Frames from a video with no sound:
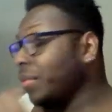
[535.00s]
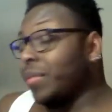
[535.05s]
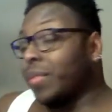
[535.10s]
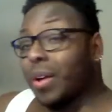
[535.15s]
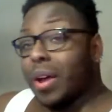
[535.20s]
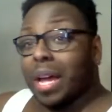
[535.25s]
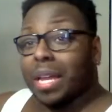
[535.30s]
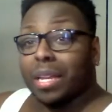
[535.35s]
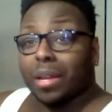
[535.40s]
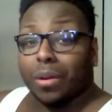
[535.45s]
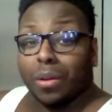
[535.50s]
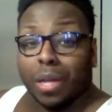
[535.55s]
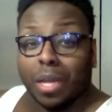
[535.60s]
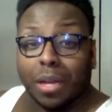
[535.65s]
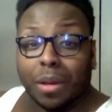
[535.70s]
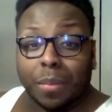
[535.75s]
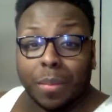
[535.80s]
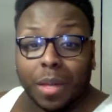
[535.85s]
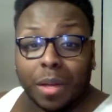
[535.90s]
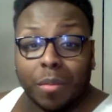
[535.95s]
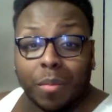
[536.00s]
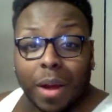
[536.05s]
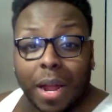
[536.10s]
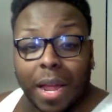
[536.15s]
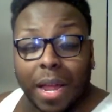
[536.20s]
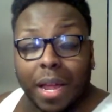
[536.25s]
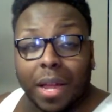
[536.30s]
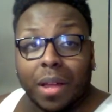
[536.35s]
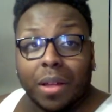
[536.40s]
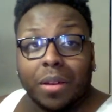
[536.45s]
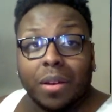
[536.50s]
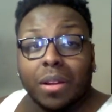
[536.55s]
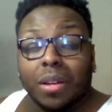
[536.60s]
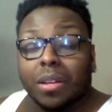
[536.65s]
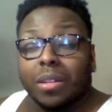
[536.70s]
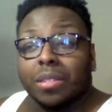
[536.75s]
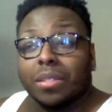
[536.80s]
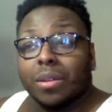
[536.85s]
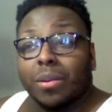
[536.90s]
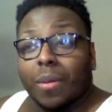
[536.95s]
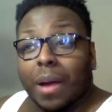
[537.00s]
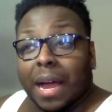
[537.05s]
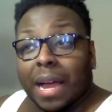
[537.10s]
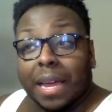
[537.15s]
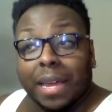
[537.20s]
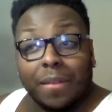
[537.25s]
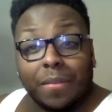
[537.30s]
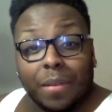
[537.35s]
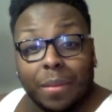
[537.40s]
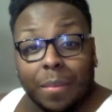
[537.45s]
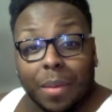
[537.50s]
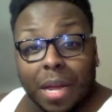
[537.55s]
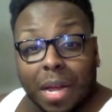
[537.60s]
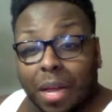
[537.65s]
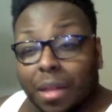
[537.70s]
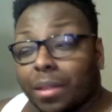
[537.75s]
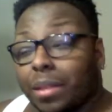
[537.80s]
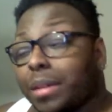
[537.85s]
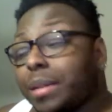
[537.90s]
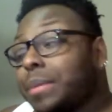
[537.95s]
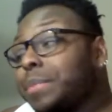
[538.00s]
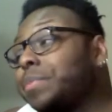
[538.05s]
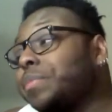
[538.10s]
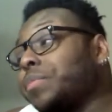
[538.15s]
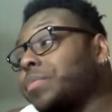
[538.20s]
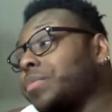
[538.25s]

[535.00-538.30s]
know how long he gonna be around. So why even bother?